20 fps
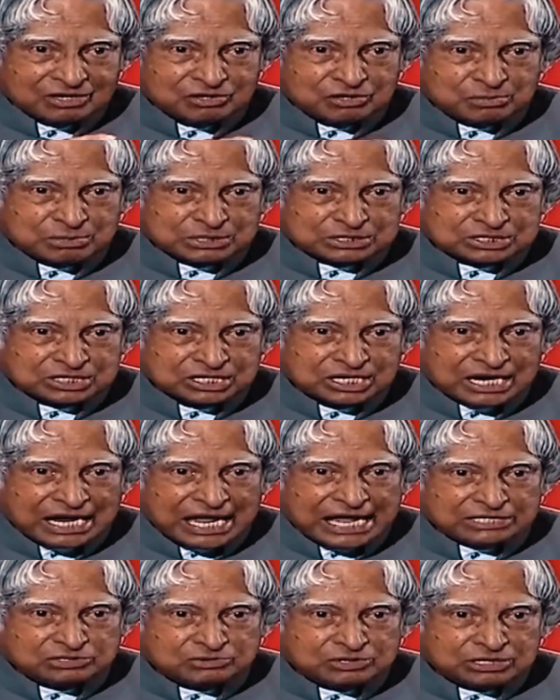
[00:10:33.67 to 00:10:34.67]
You must
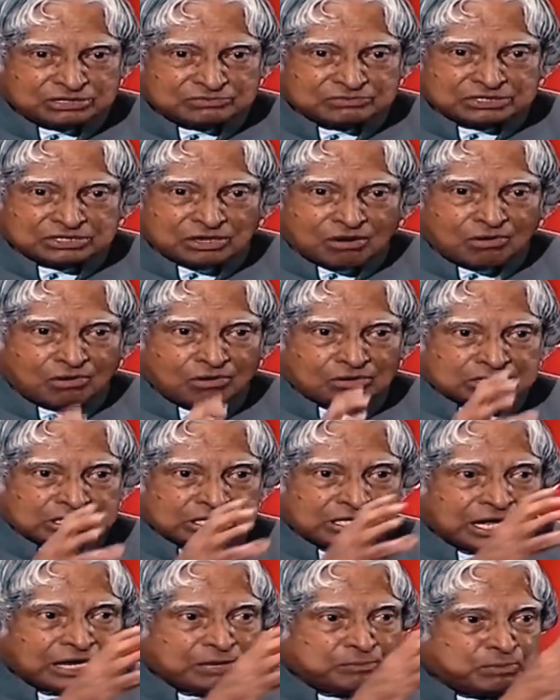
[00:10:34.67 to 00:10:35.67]
graduate with all
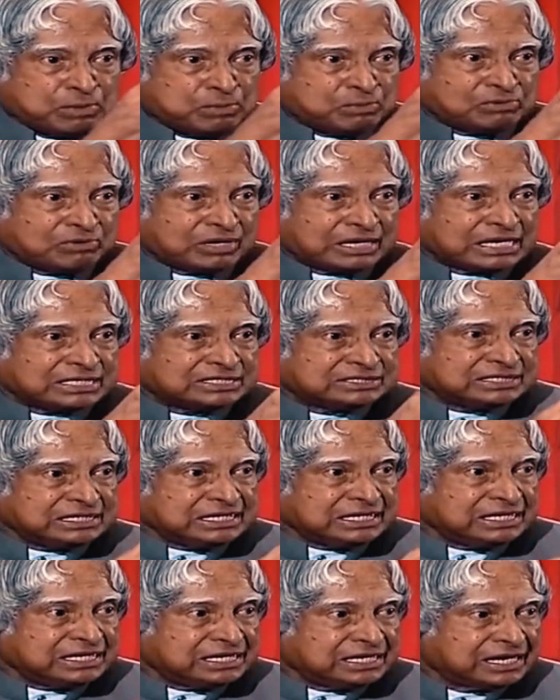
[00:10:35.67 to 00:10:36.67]
the young people when I
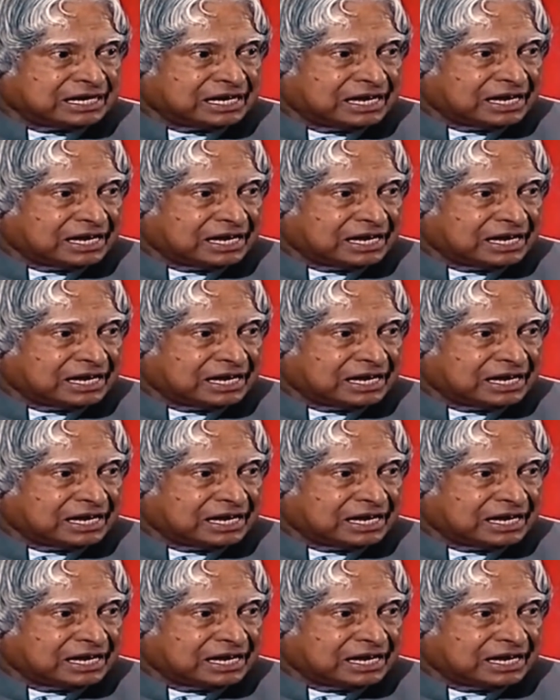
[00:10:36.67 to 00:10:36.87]
see,